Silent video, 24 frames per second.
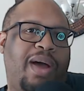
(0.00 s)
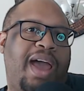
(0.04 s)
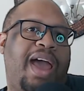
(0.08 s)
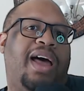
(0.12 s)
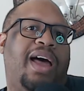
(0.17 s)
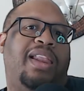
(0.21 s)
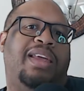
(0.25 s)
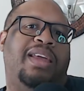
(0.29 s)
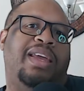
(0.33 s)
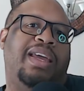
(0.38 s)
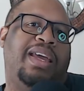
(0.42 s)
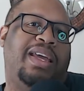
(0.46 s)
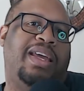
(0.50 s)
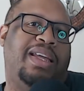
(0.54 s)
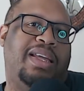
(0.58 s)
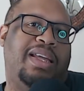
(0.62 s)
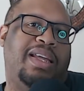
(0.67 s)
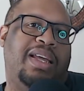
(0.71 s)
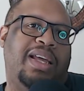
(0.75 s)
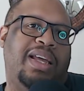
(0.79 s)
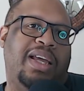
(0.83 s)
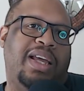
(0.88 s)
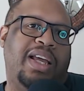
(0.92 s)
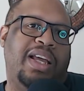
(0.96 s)
Elliott
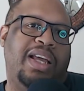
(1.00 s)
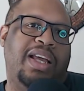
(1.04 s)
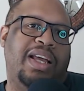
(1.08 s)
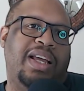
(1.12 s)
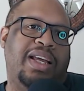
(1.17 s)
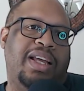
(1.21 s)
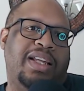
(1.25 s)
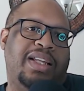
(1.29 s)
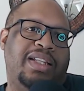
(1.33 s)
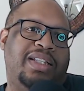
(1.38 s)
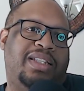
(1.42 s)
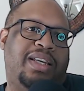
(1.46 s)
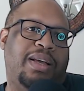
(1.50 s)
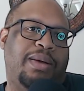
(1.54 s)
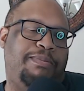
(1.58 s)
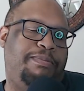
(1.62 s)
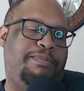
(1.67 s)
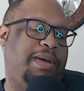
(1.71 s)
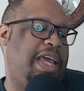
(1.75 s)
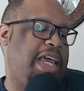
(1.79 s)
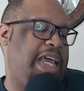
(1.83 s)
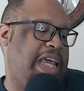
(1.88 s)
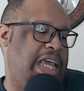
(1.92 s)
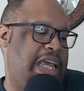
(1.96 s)
to
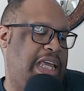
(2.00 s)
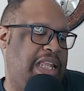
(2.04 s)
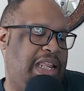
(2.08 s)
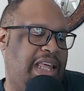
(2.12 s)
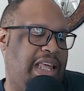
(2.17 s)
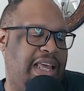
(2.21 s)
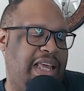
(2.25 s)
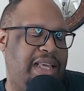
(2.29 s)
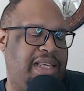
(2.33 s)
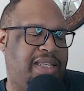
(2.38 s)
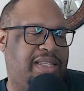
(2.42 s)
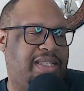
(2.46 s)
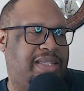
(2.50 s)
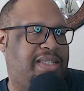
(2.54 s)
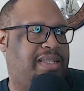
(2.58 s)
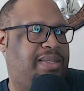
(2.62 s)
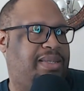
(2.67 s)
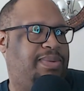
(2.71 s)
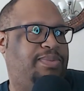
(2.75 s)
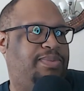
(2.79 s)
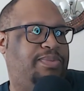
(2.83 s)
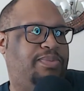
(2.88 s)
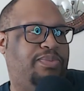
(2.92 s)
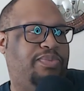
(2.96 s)
be
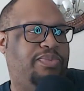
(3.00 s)
this